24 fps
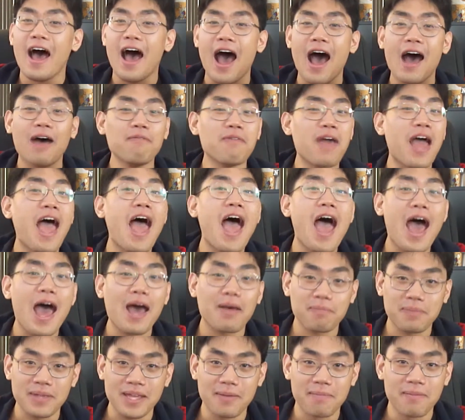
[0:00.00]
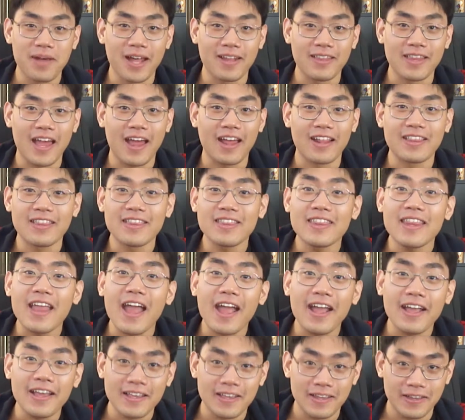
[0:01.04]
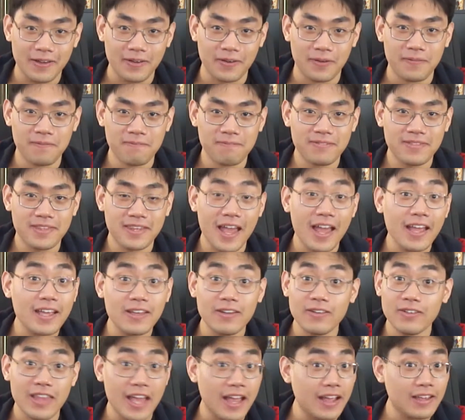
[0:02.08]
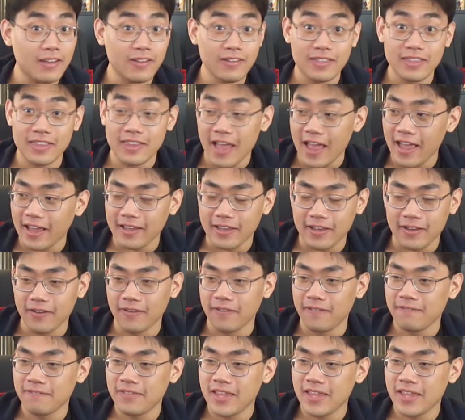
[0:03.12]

I'm happy about that. Thank you. Thank you, thank you, thank you.